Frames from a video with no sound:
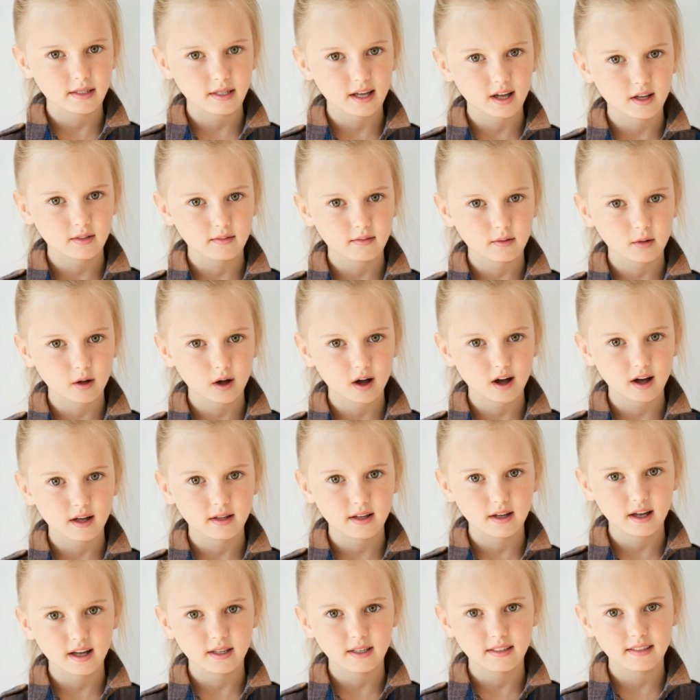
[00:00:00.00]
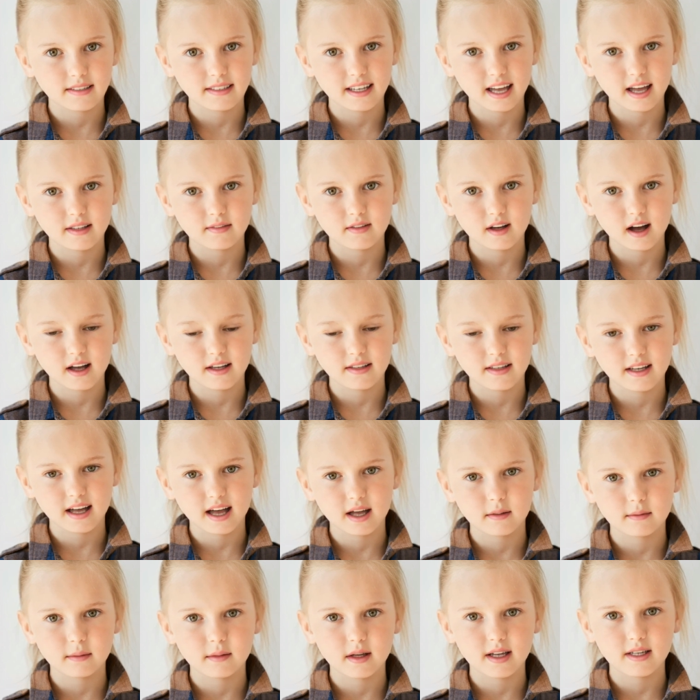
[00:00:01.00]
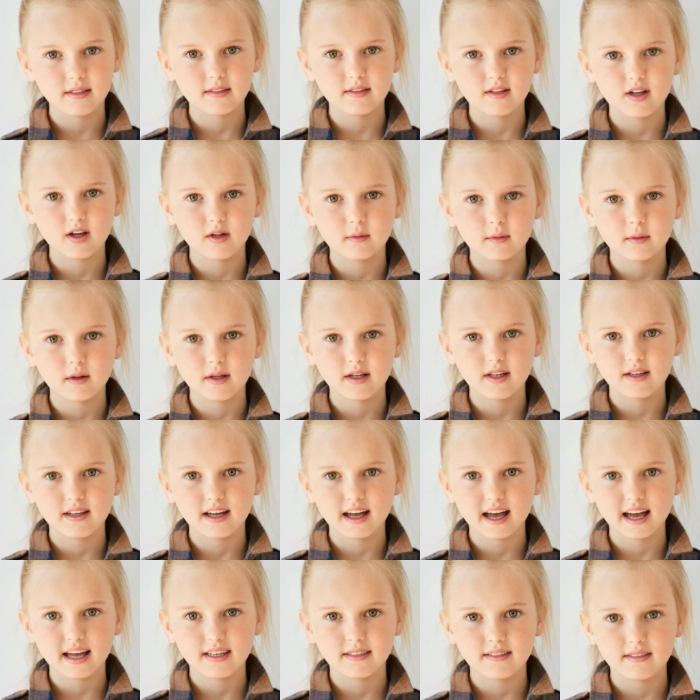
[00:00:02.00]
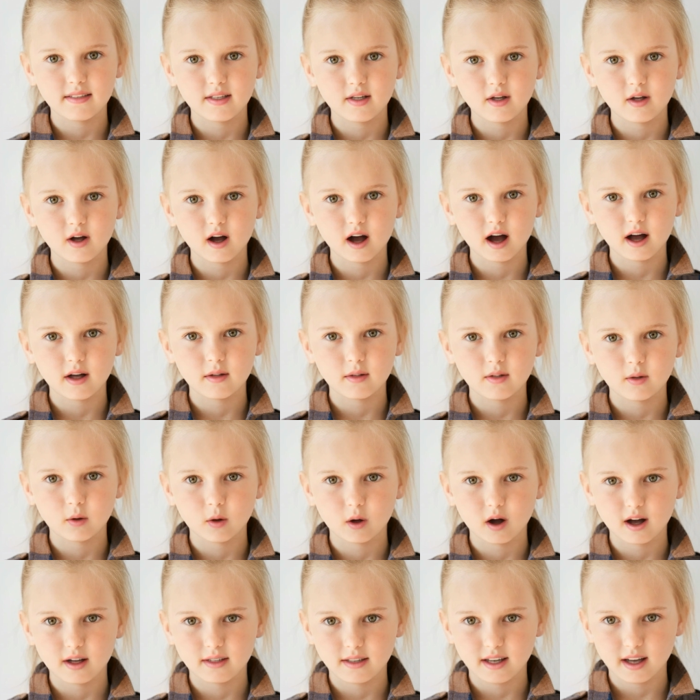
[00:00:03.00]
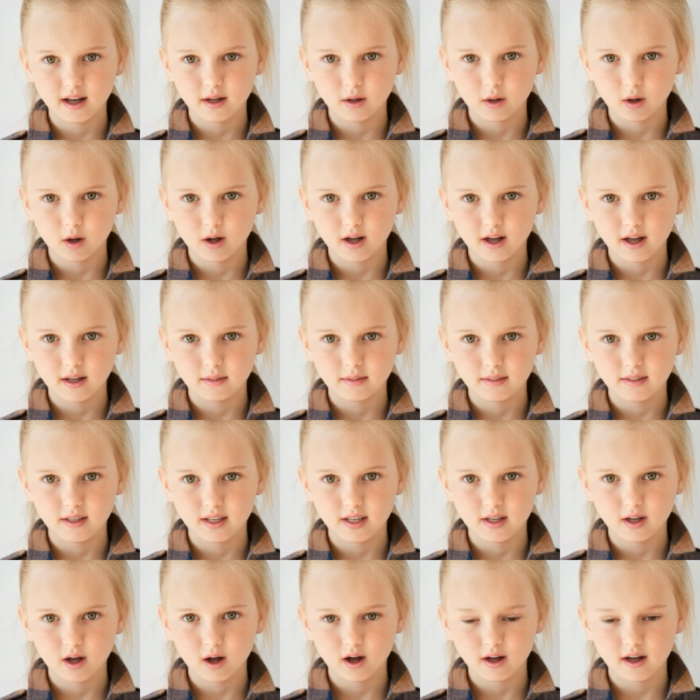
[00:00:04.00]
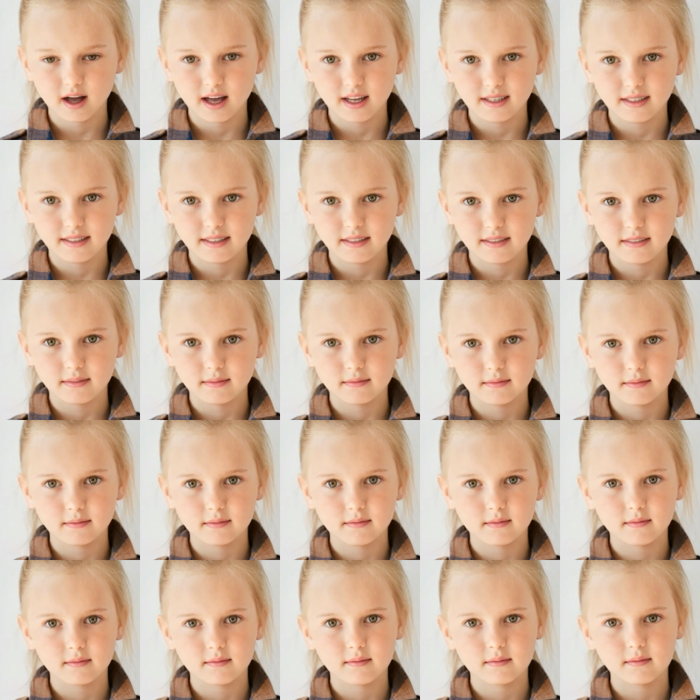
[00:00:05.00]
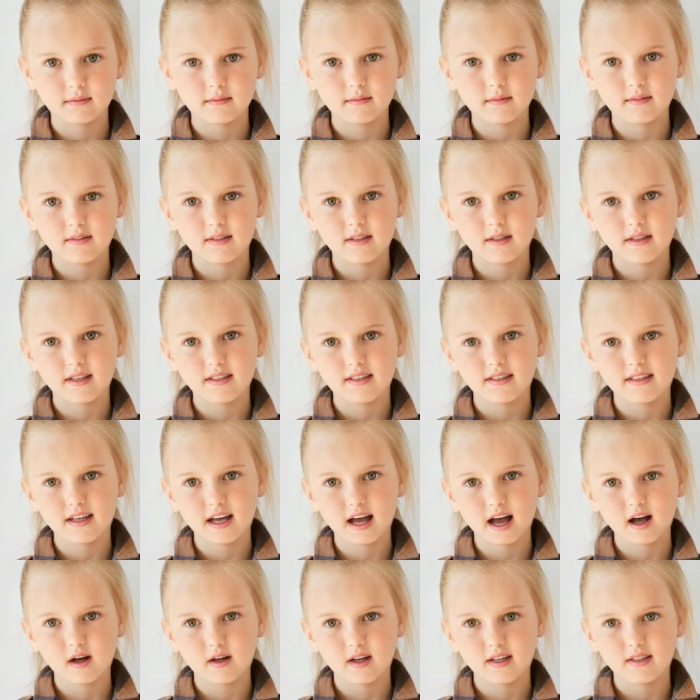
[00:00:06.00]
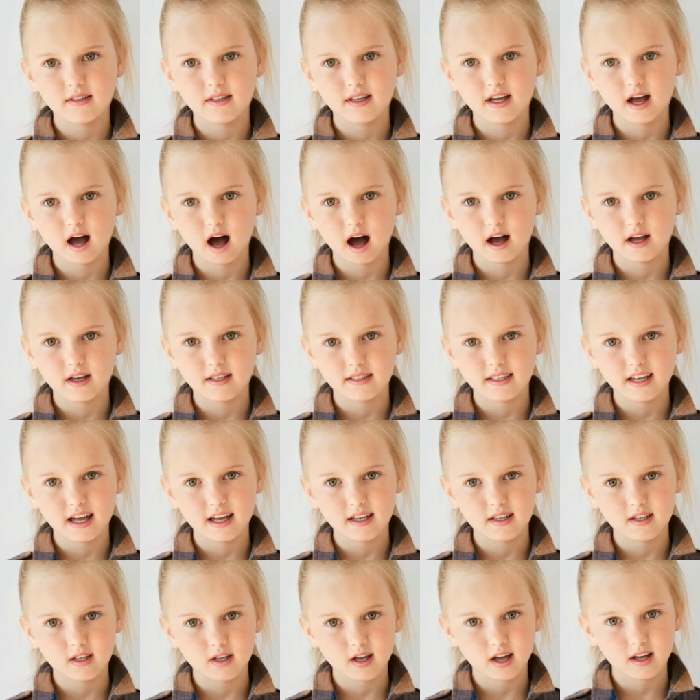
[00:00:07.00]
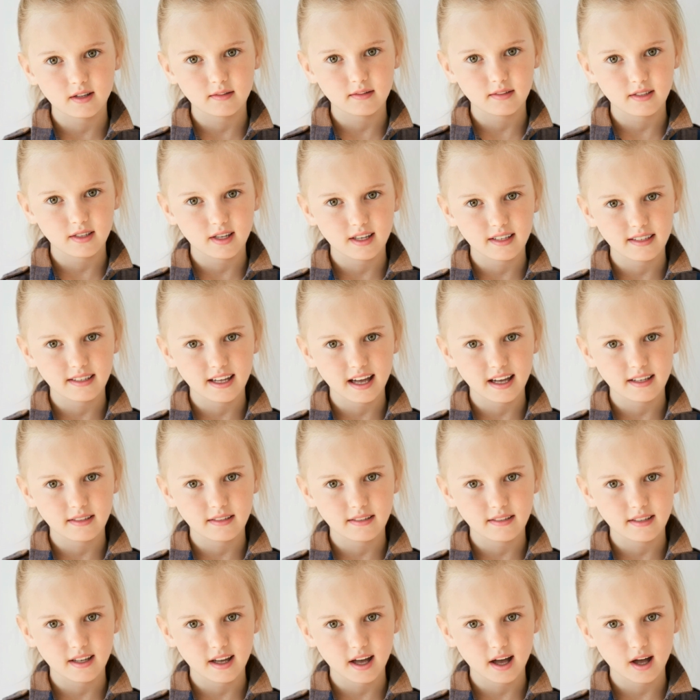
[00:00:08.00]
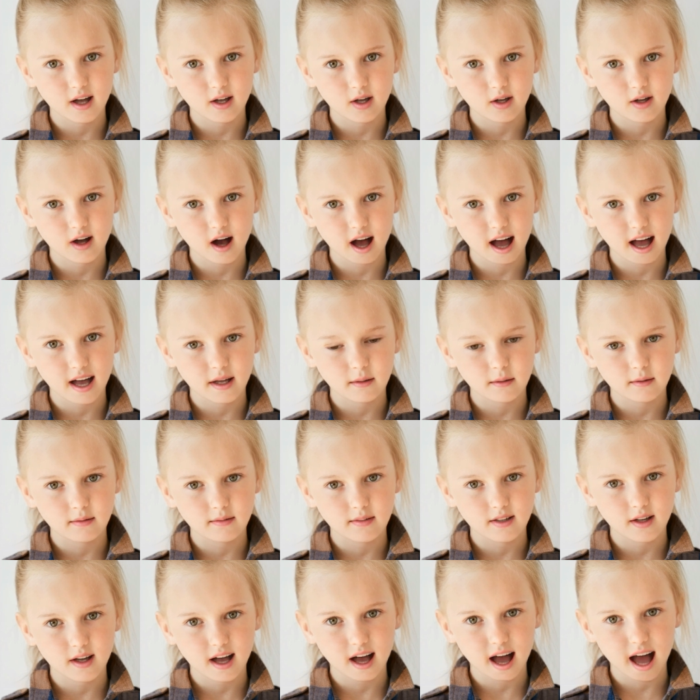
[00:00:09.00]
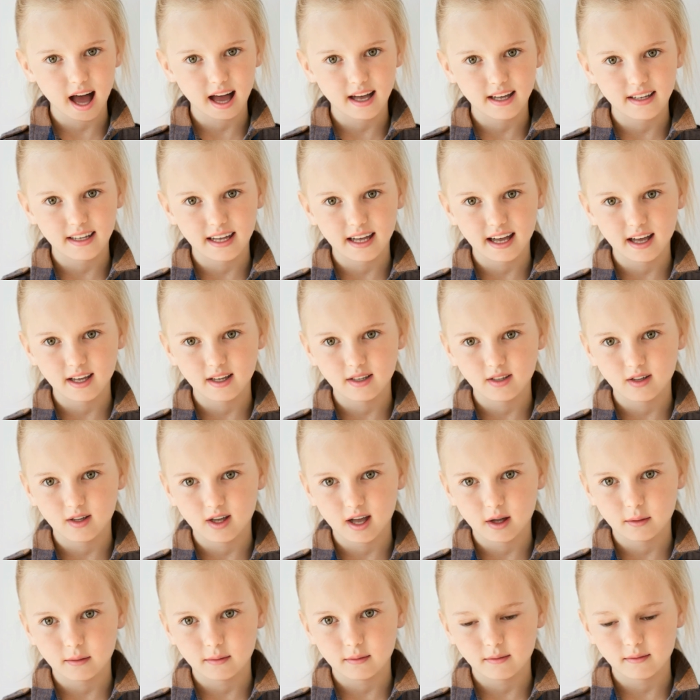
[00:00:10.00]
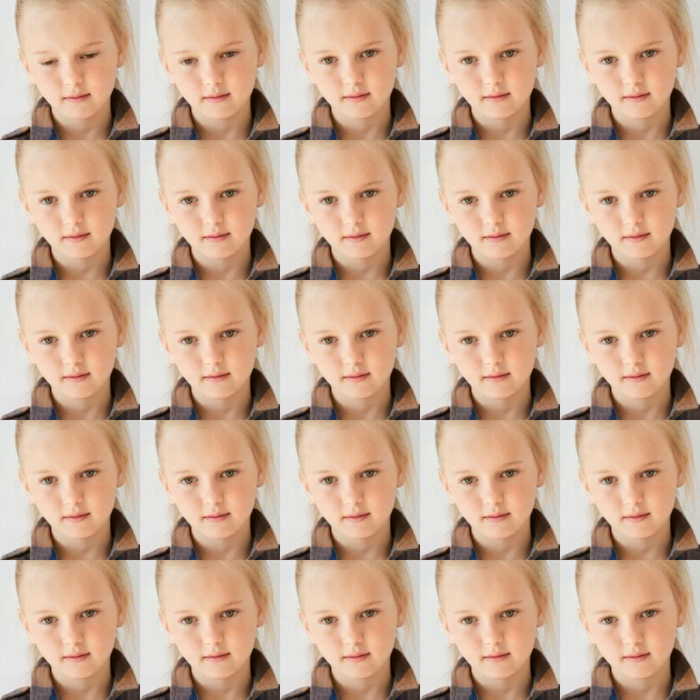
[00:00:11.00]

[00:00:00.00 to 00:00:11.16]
Therefore, Estevan can be interpreted as crowned one or victorious. This carries the connotation of success, triumph, and leadership.